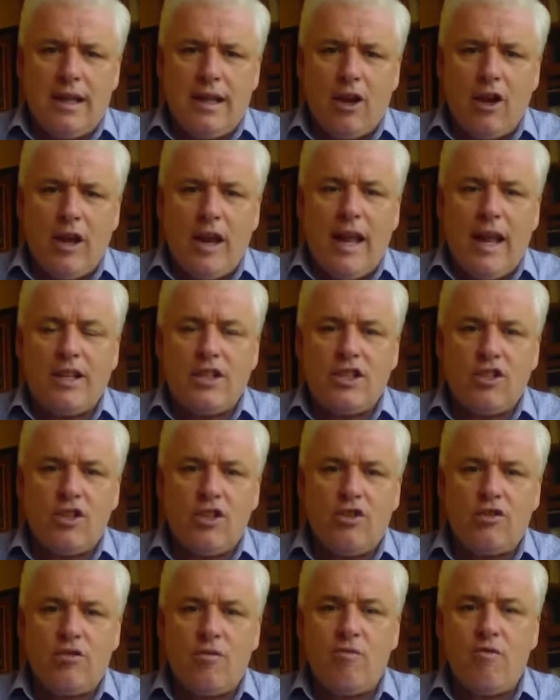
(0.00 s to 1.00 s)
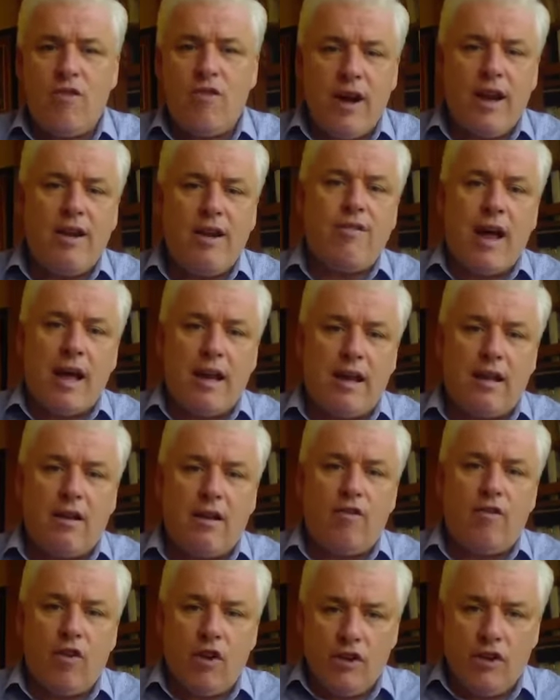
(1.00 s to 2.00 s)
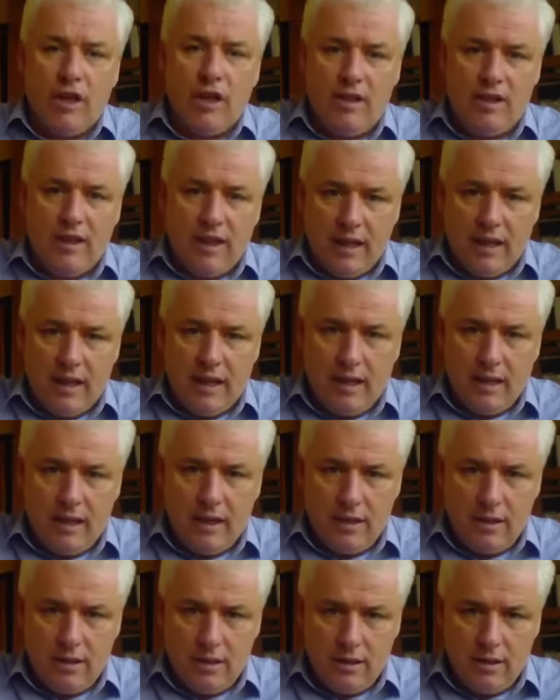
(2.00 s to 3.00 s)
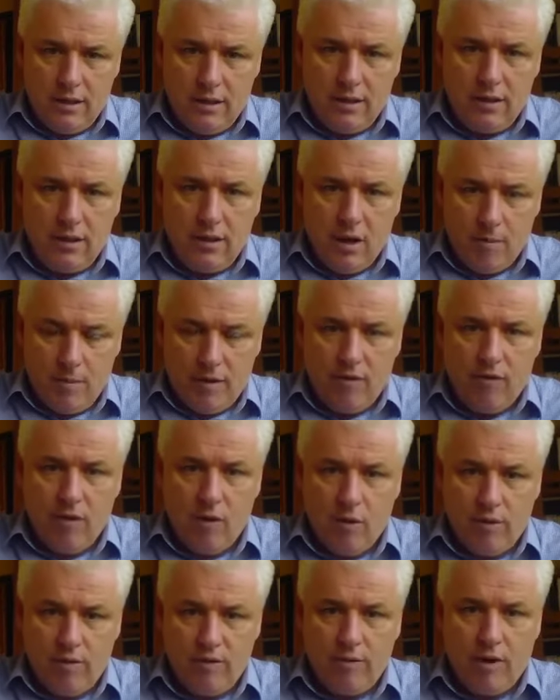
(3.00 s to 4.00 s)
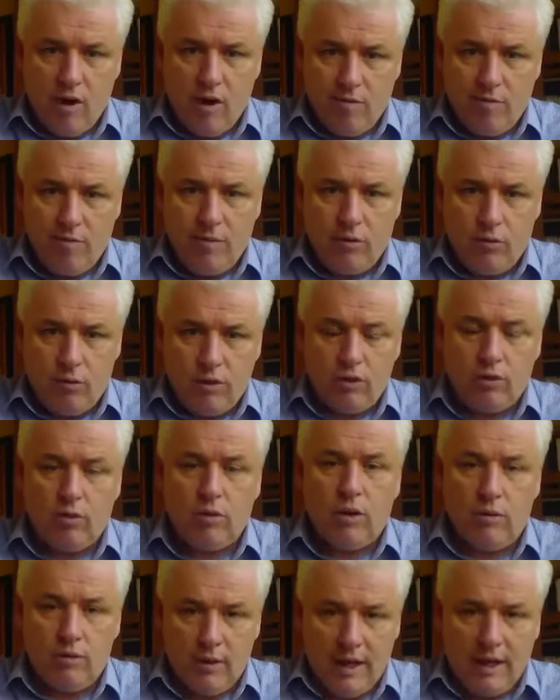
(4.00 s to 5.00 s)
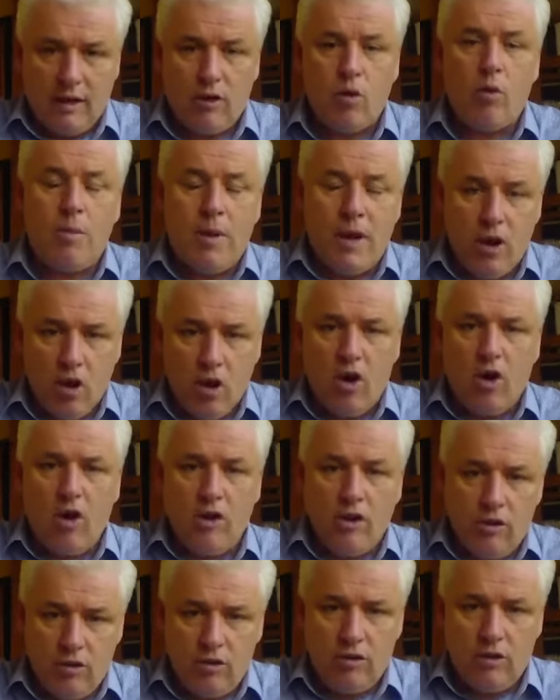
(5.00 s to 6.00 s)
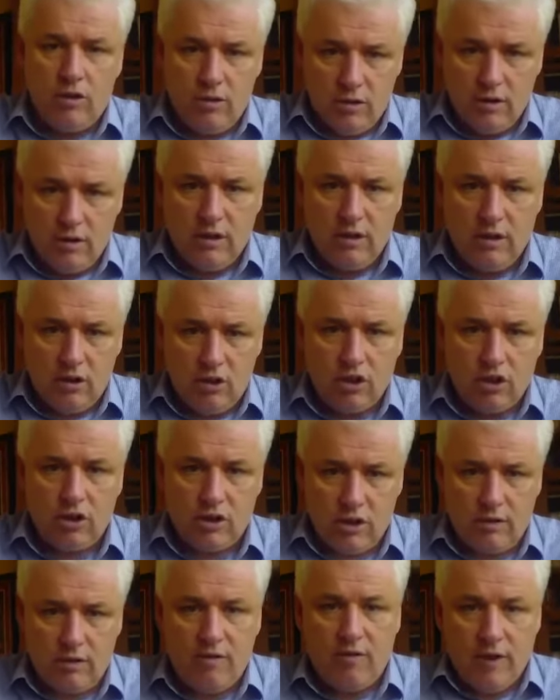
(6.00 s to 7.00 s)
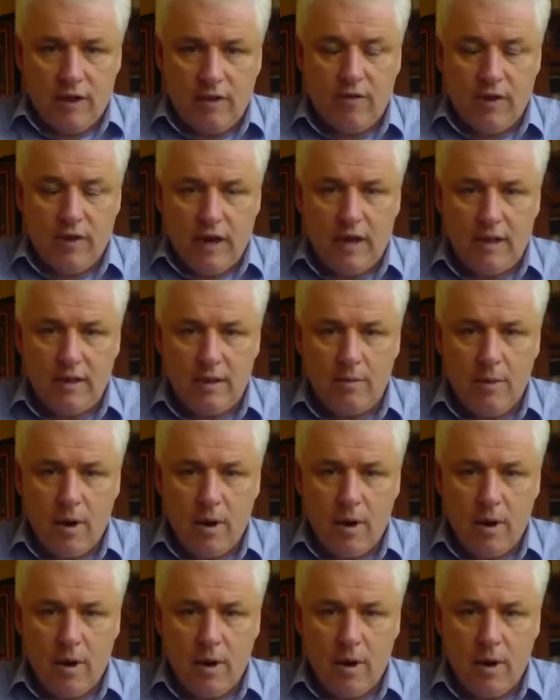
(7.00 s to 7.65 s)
unless there's very radical funding thinking coming forward from government, which will go beyond just fulfilling the